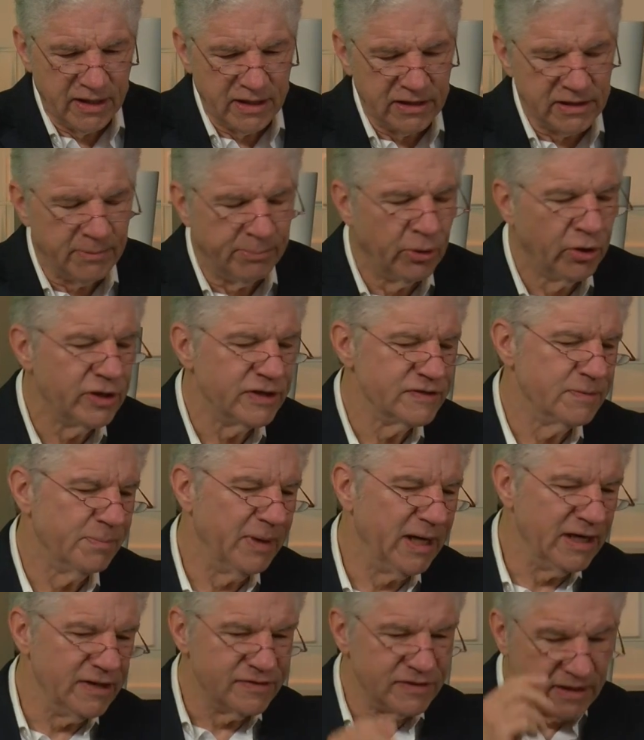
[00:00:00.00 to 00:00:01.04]
The book is
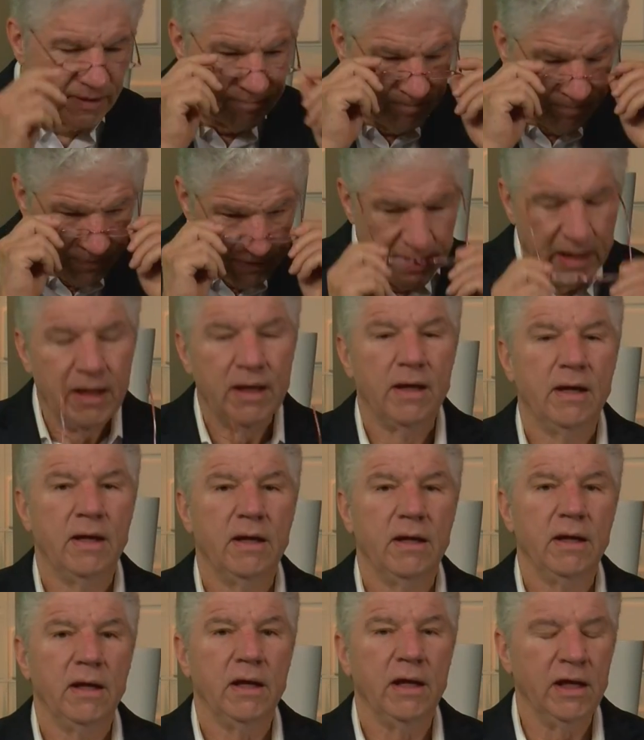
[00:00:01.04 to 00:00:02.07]
amazing.
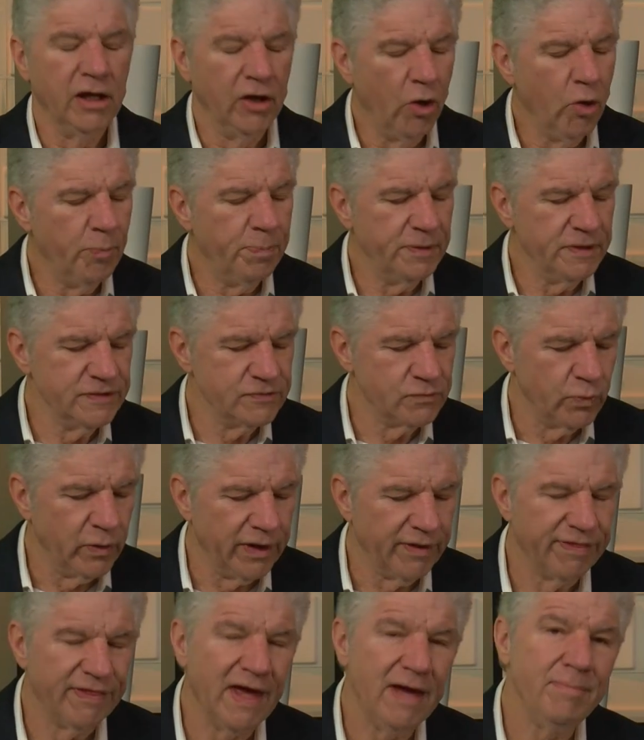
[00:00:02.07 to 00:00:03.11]
It opens
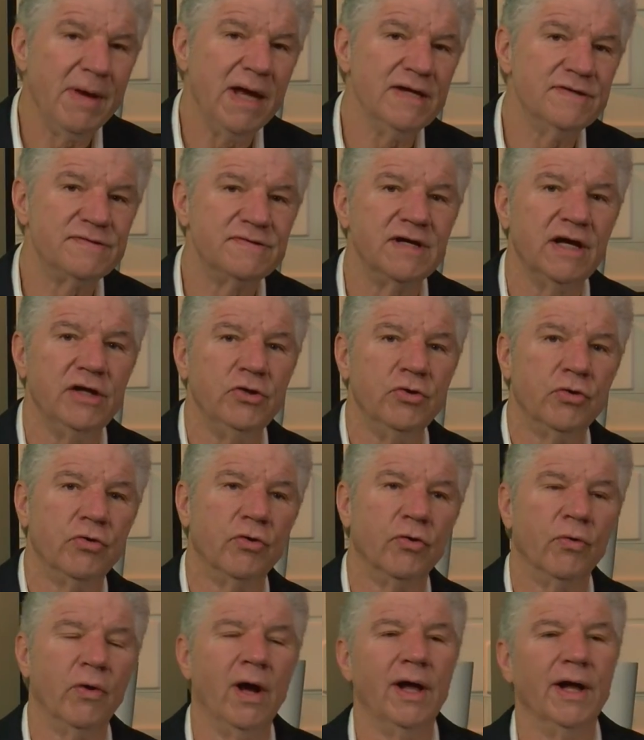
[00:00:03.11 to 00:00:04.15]
with they may say you're
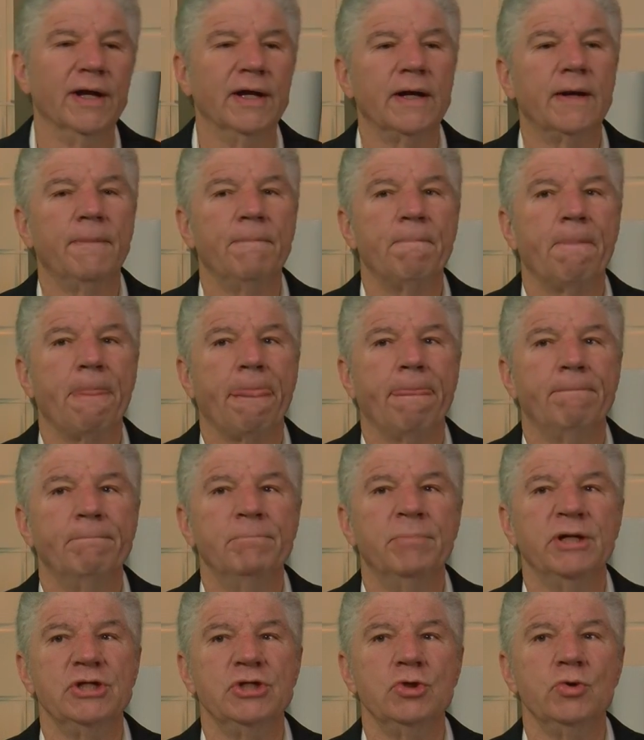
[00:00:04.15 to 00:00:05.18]
neurotic,
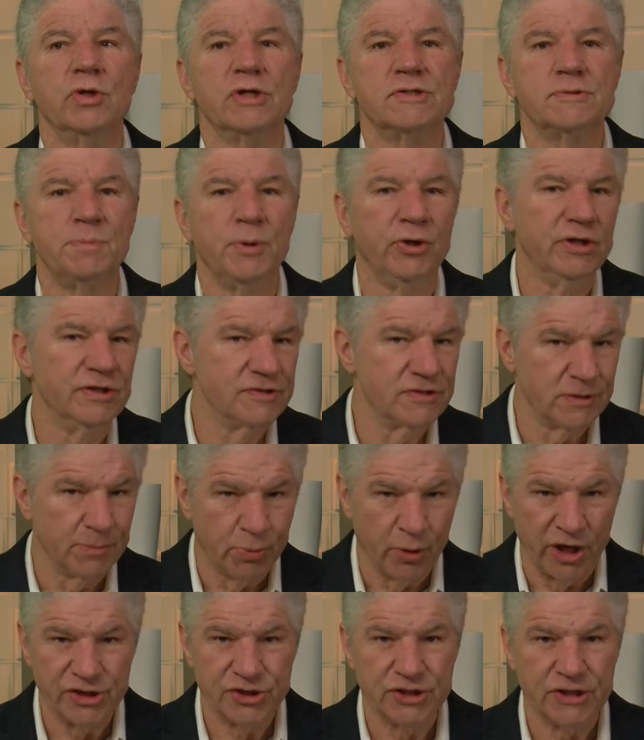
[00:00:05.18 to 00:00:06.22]
but do you experience
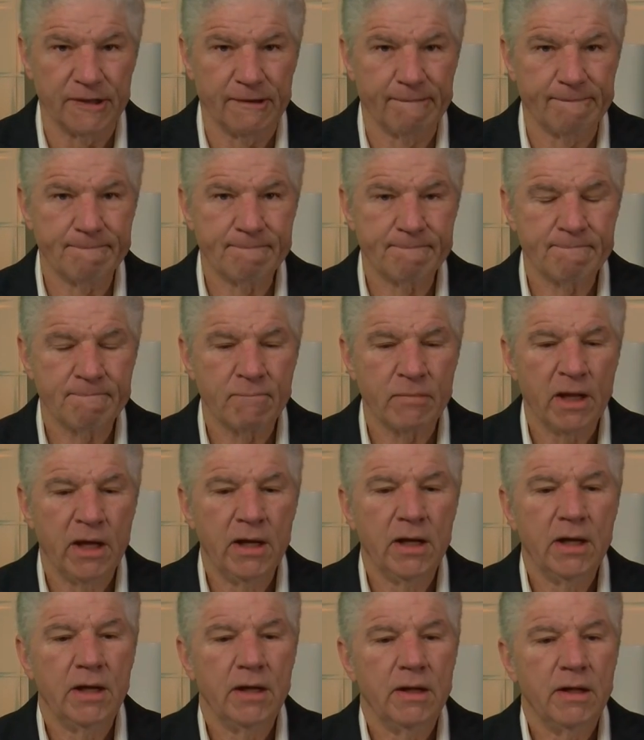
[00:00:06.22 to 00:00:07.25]
depression?
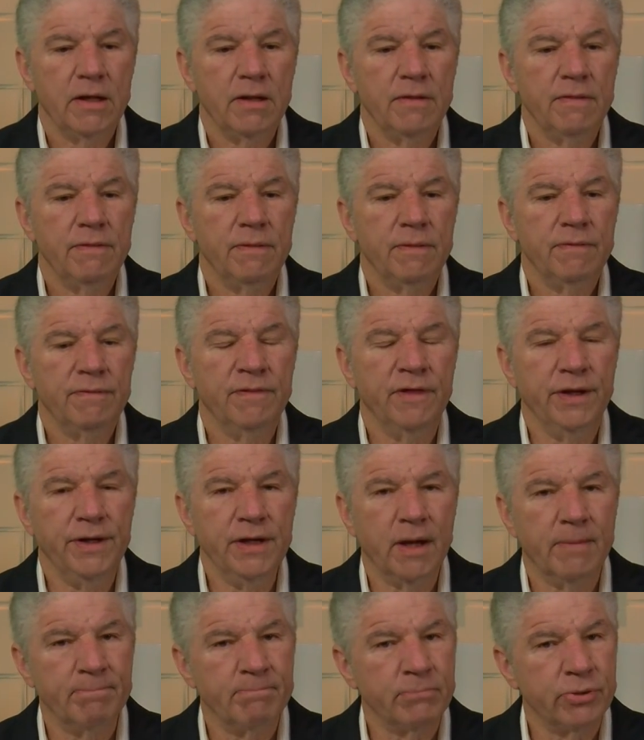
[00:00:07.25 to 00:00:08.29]
The
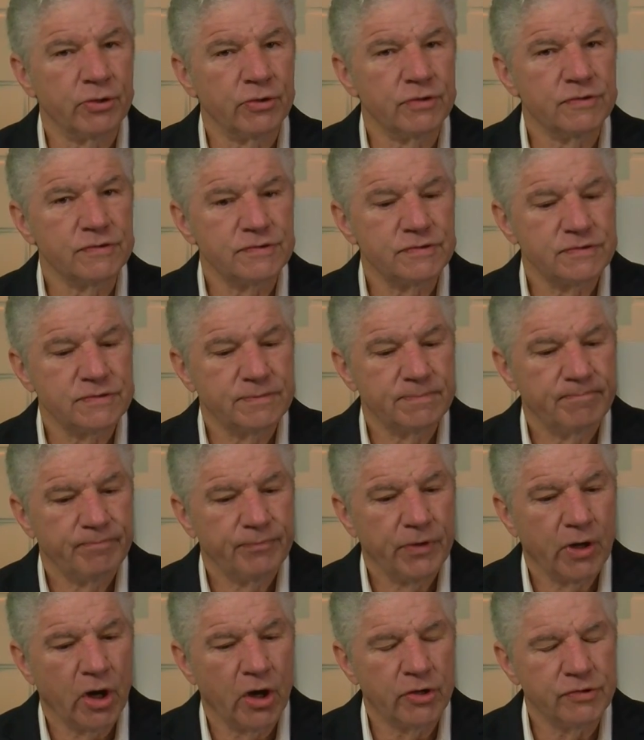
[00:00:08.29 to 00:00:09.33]
numbers
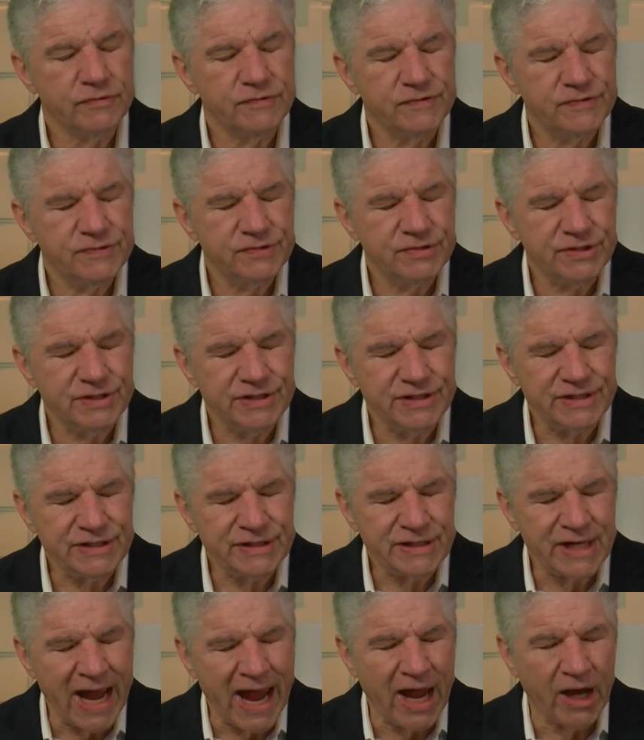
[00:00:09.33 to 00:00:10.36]
are
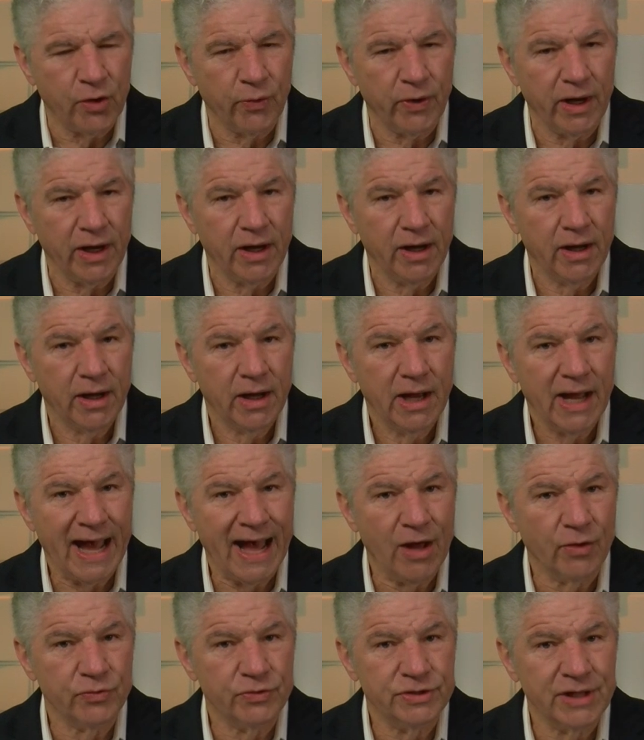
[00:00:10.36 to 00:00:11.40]
staggering
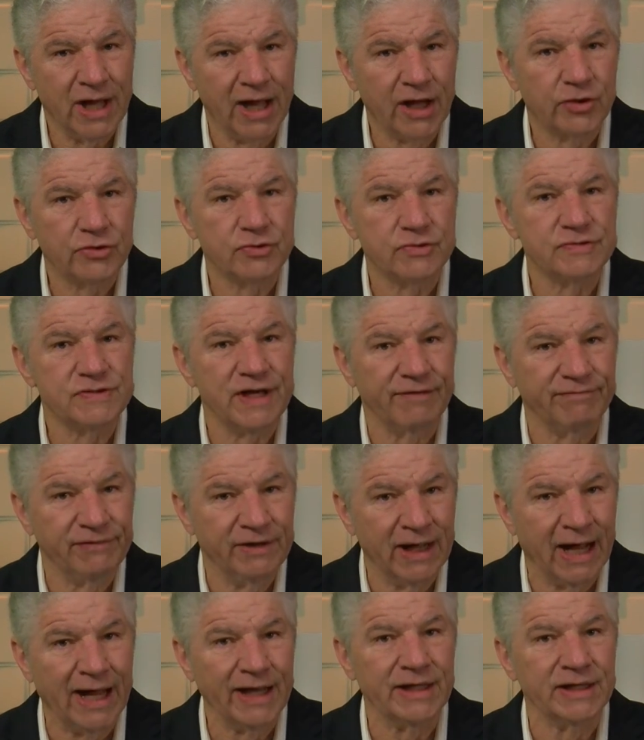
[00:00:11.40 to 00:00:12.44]
how doctors have
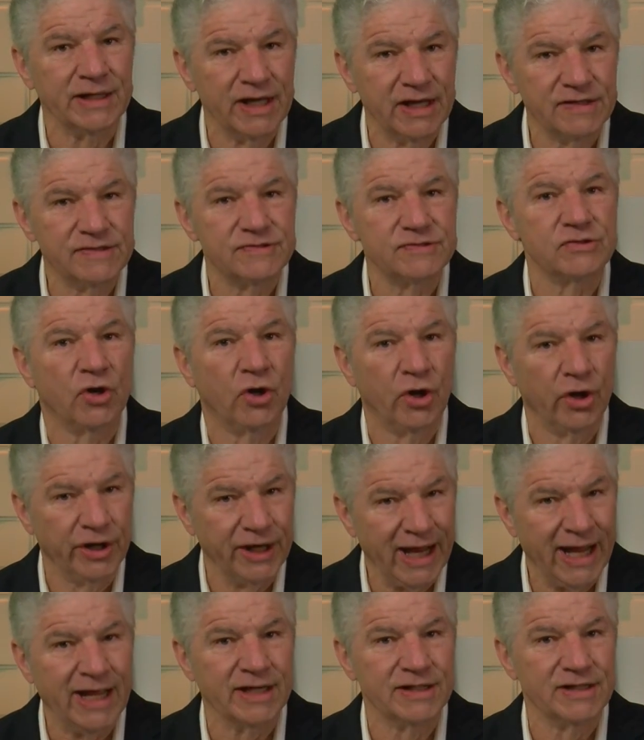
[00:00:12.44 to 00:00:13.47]
gotten us on
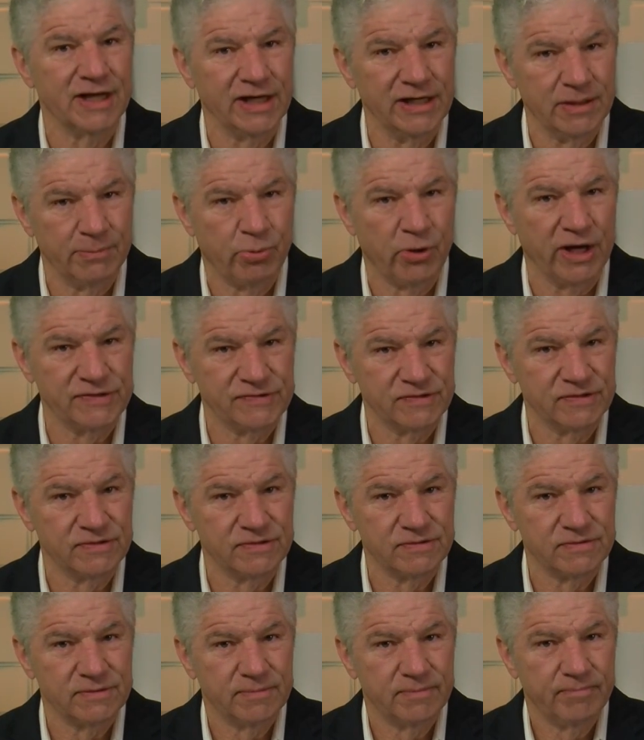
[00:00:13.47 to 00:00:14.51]
antidepressants.